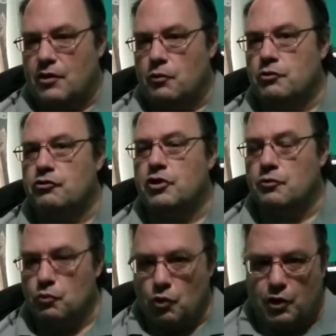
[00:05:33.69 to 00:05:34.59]
which
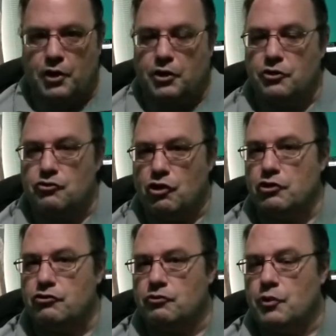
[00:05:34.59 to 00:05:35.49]
can work in
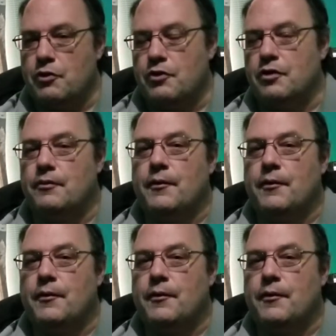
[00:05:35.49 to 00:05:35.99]
conjunction with it,